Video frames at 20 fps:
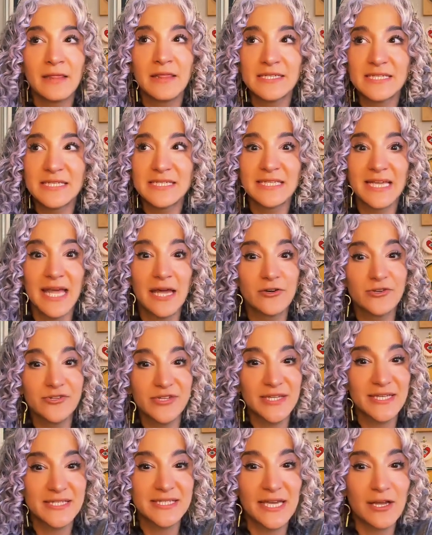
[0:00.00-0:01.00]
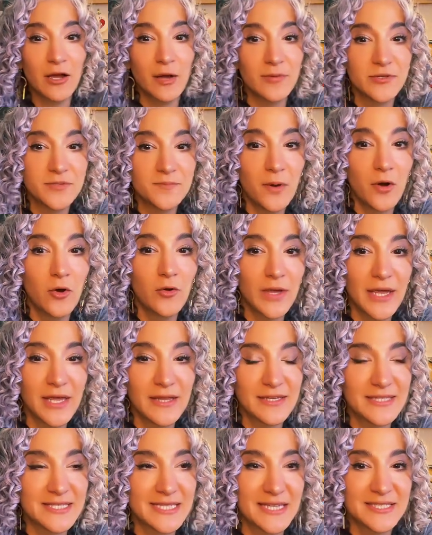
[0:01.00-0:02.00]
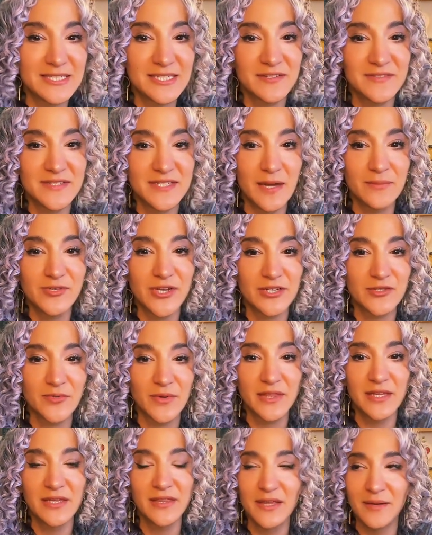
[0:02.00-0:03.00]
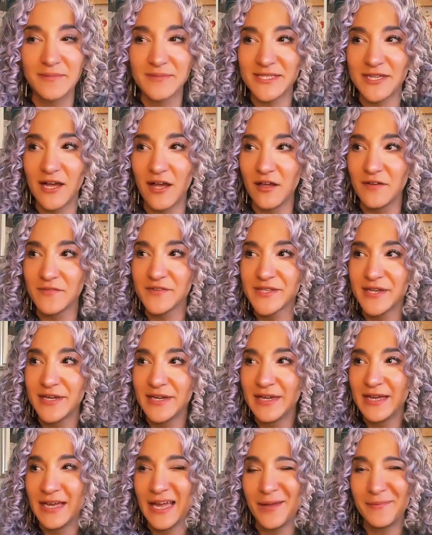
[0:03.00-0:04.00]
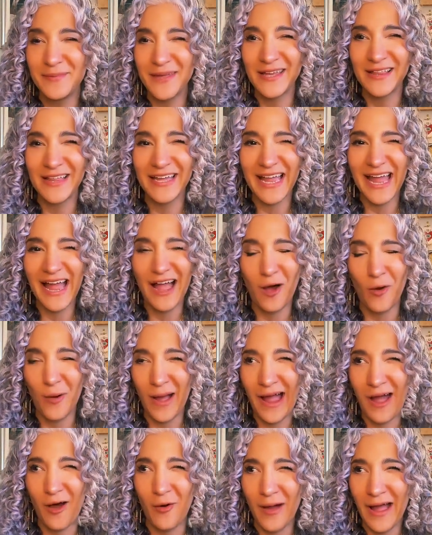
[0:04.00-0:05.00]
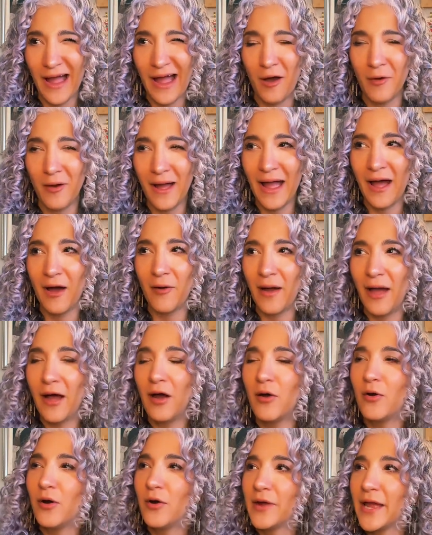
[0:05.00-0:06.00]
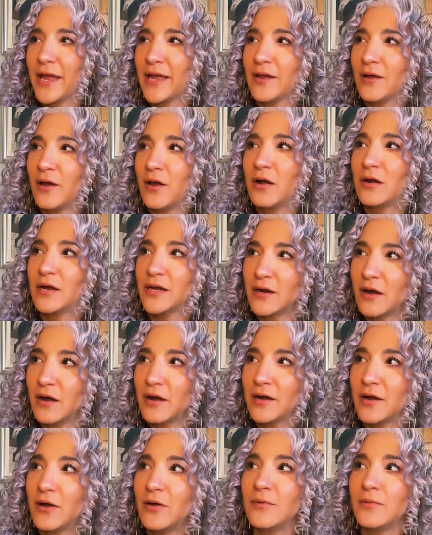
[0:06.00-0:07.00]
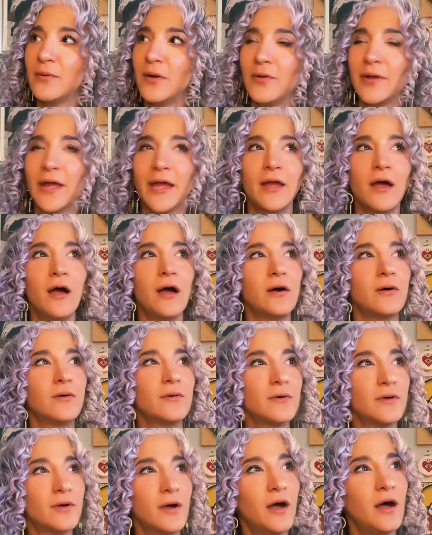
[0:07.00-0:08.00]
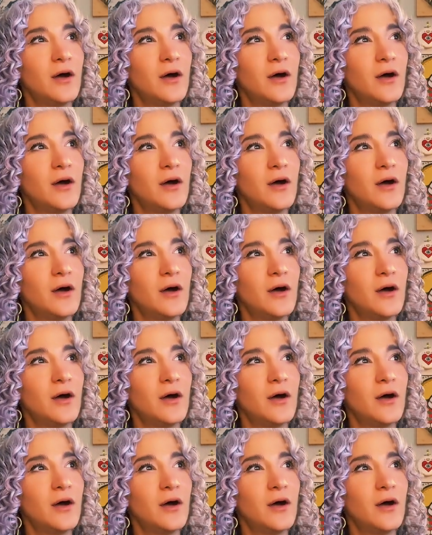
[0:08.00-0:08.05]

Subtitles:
This is the energy that's like almost poking the sensitive subject within themselves and being like, ow, ow, ow, ow, oh, okay, all right, oh, okay, oh.